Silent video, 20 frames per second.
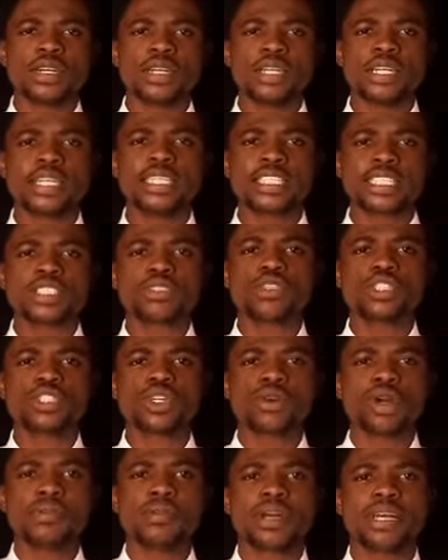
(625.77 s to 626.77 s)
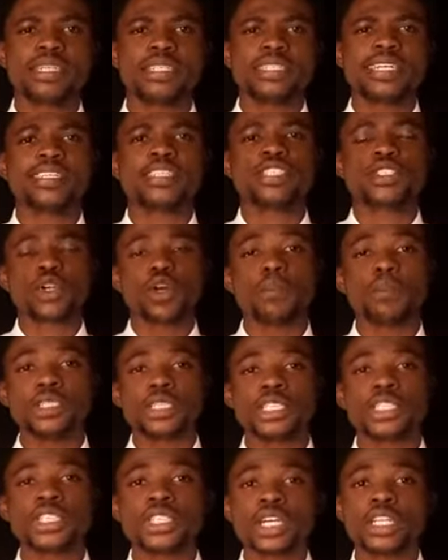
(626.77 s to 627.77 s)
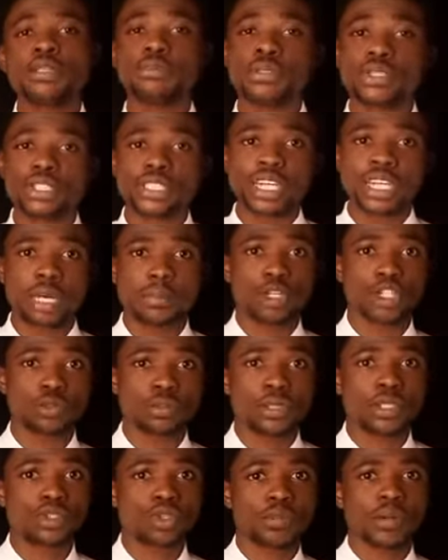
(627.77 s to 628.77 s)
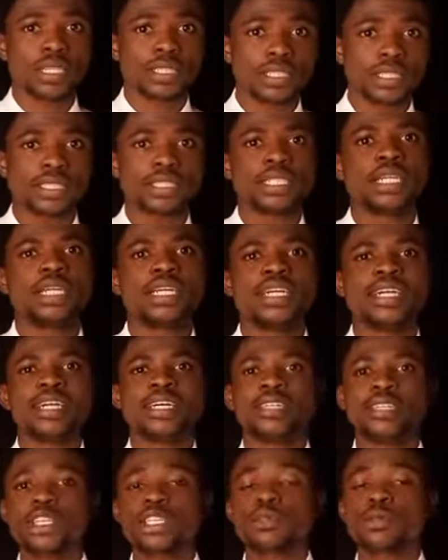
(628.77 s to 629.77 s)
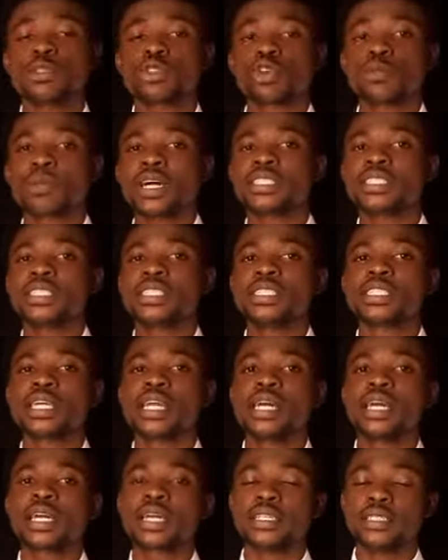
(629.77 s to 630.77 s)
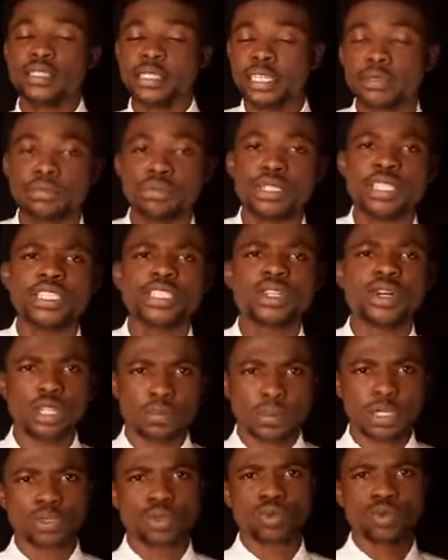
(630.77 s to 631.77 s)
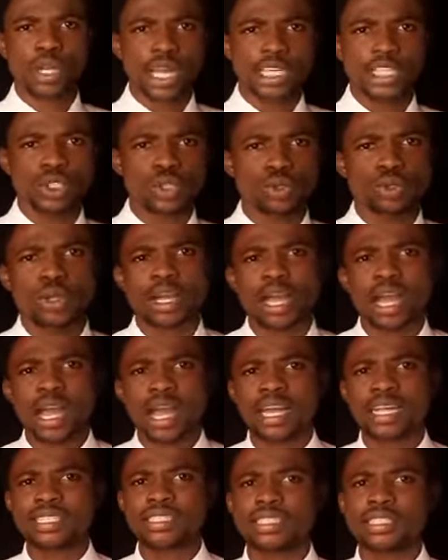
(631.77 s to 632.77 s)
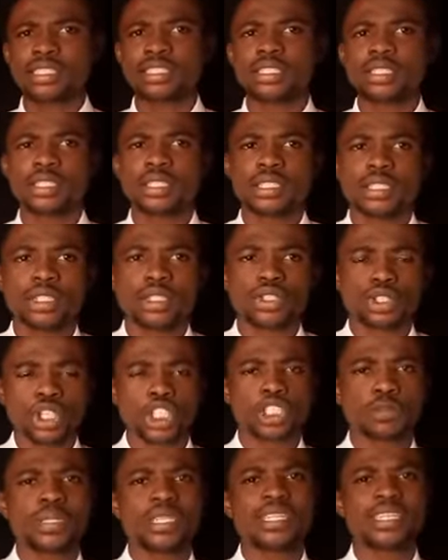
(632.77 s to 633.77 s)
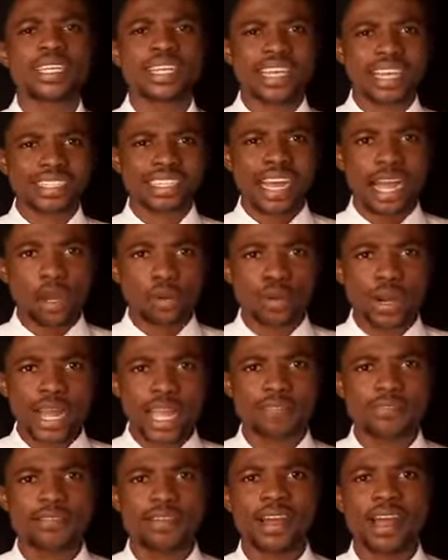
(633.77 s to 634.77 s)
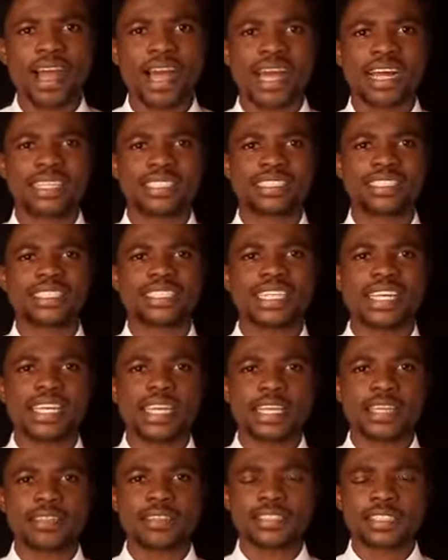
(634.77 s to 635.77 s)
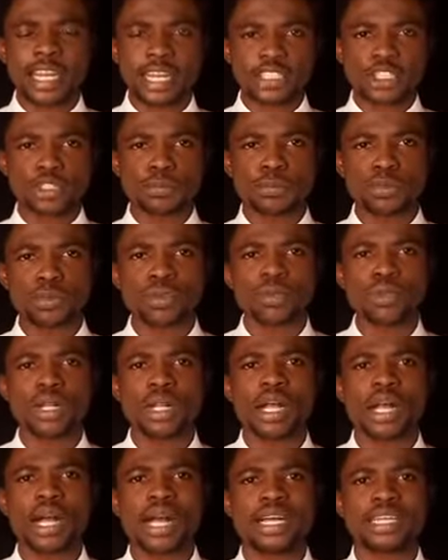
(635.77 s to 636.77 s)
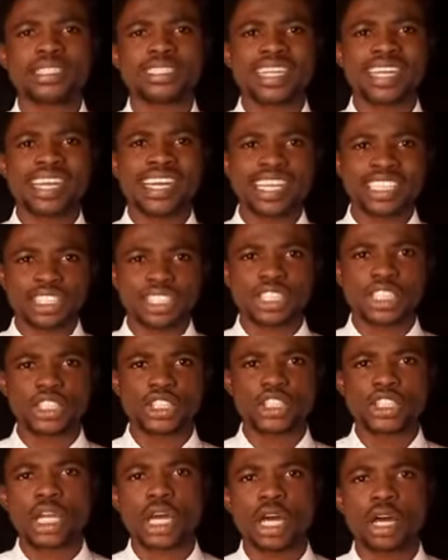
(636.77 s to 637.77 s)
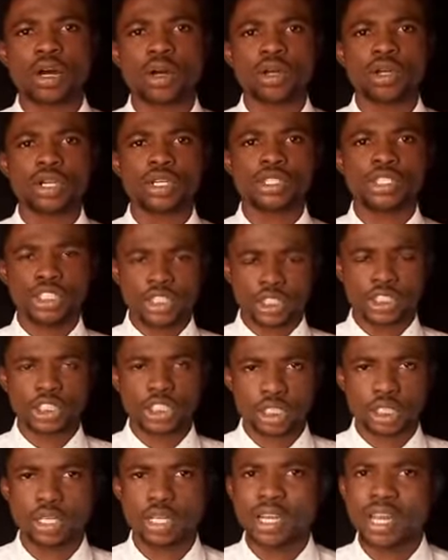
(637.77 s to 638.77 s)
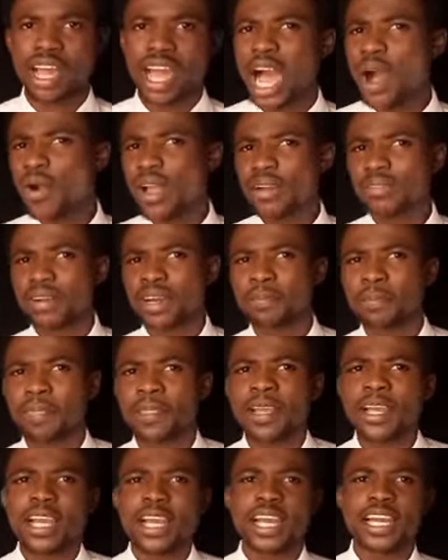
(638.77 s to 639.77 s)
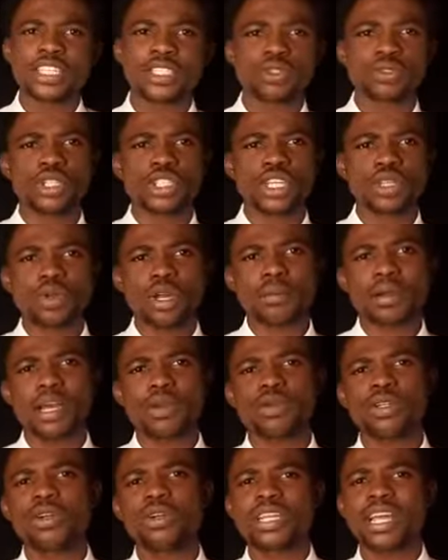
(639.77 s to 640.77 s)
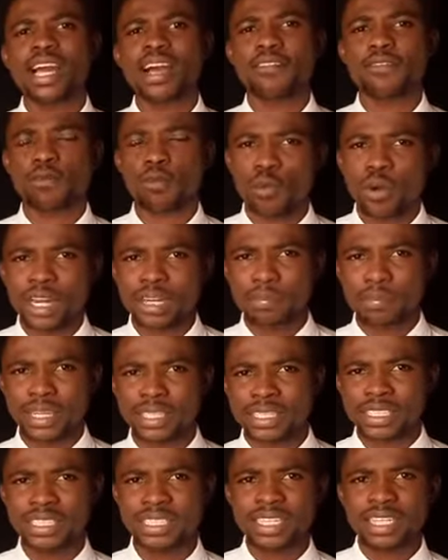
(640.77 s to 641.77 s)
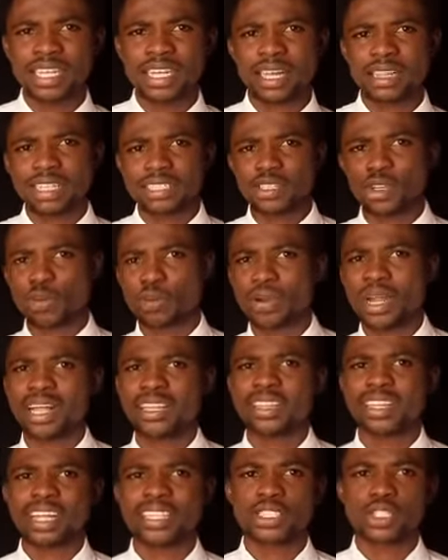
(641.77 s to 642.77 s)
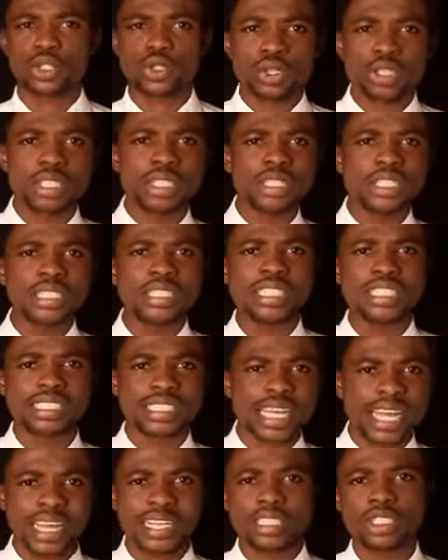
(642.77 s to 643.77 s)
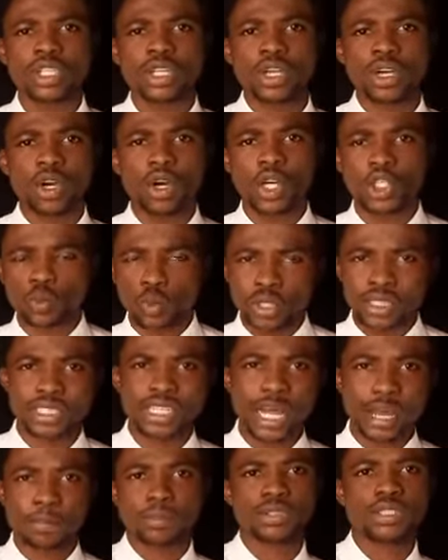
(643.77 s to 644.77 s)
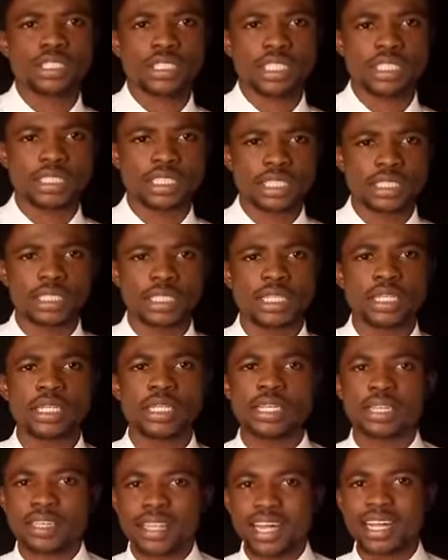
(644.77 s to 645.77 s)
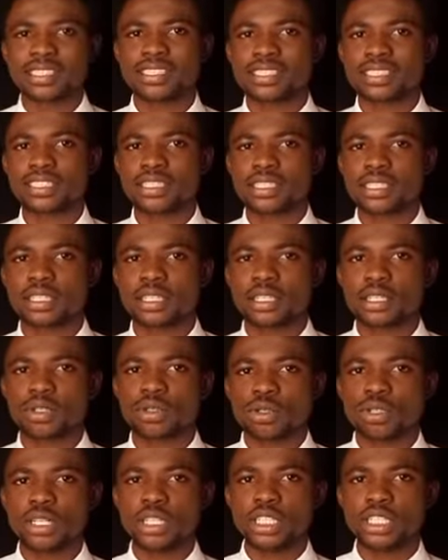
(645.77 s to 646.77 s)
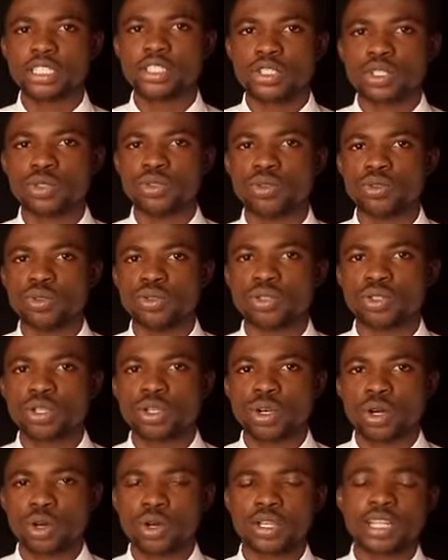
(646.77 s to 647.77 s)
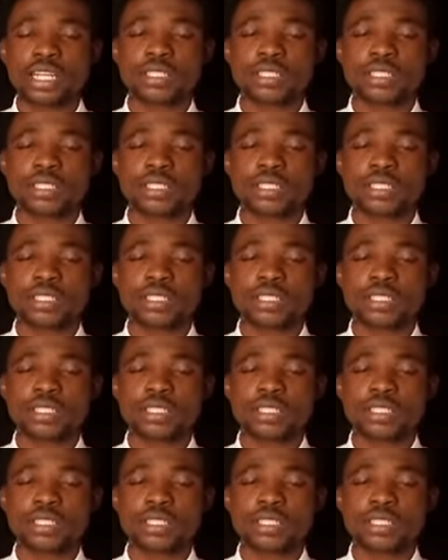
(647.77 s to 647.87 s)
in a situation whereby there is competition between and amongst political parties, these political parties can deliberate on a particular issue and, trust me, can arrive at a tangible and essential decision. However, in a situation whereby we only have one party that's up and that solely decides on what happens in the state, that could lead to a